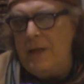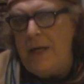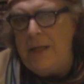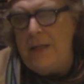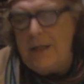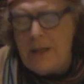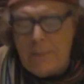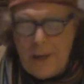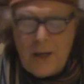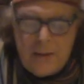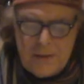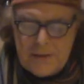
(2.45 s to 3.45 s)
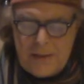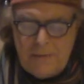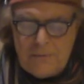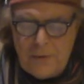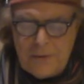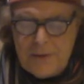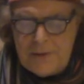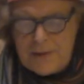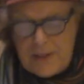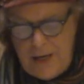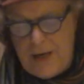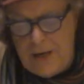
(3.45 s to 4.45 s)
Like in the Kabbalah and Sephiroth, it's
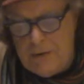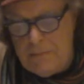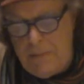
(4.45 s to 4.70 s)
ten.